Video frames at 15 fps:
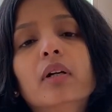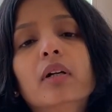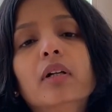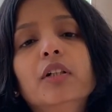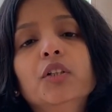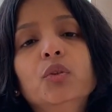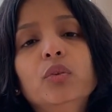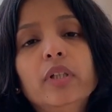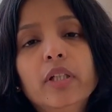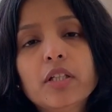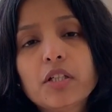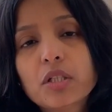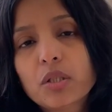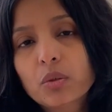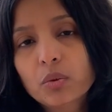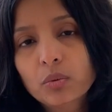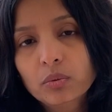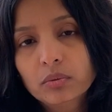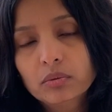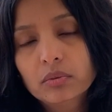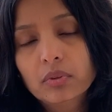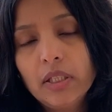you need to
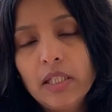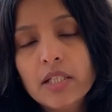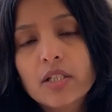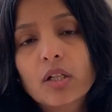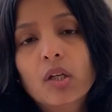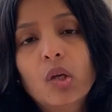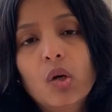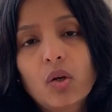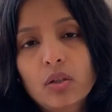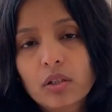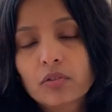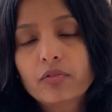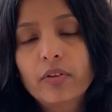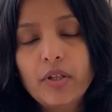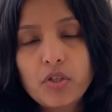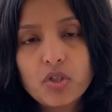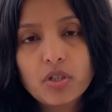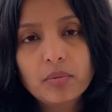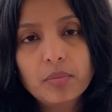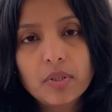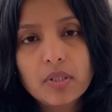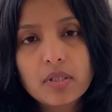eat a lot of
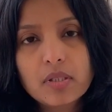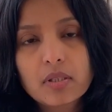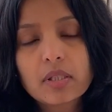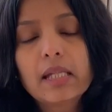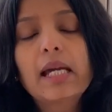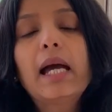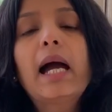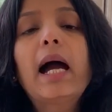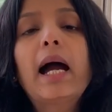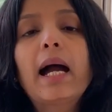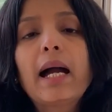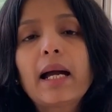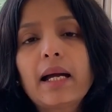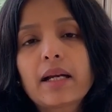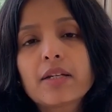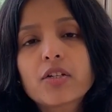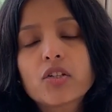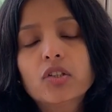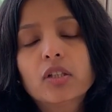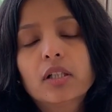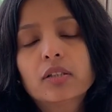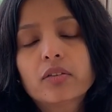vegetables. And
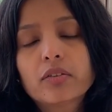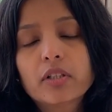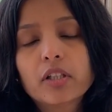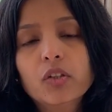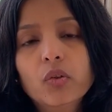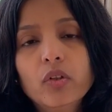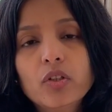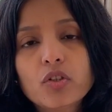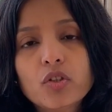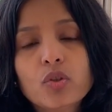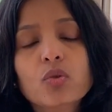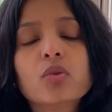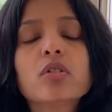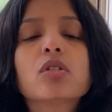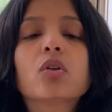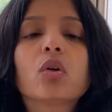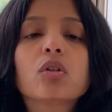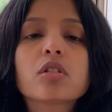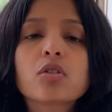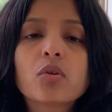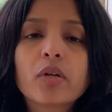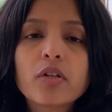the other thing you need to do is
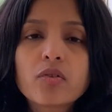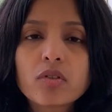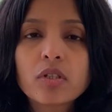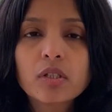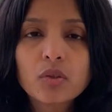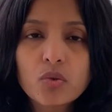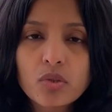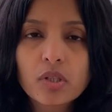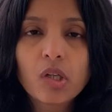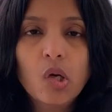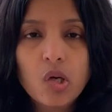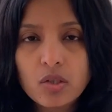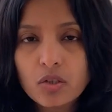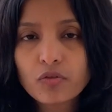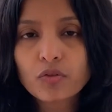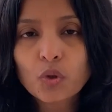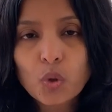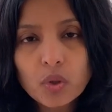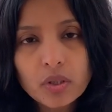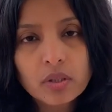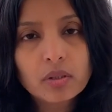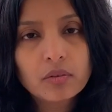also introduce a lot of
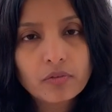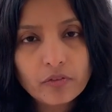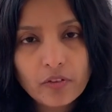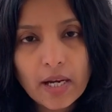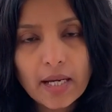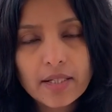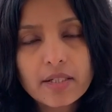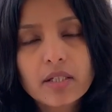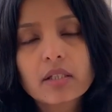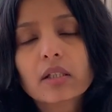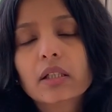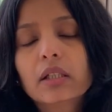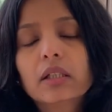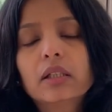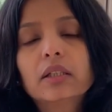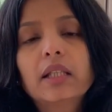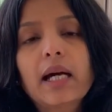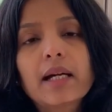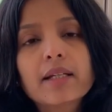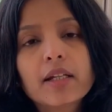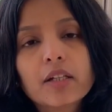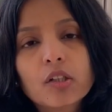good fat.
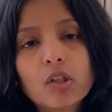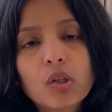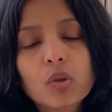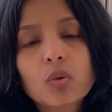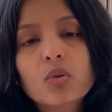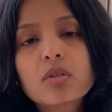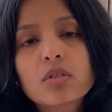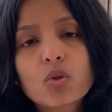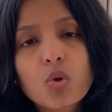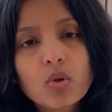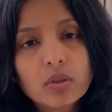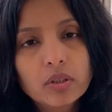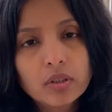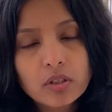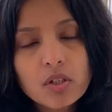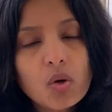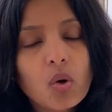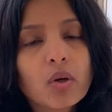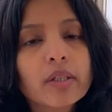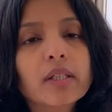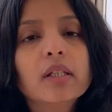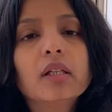That includes coconut
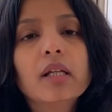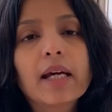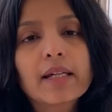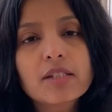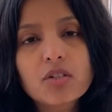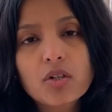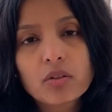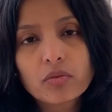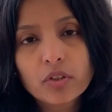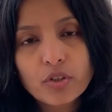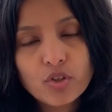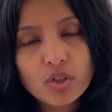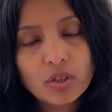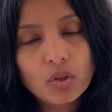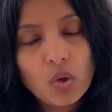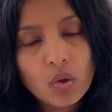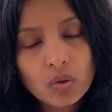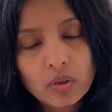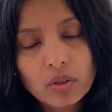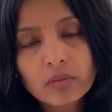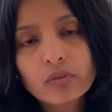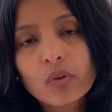oil, extra virgin
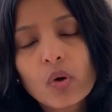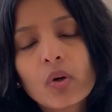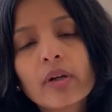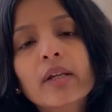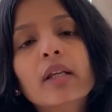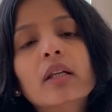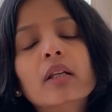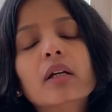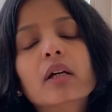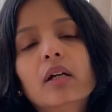olive oil,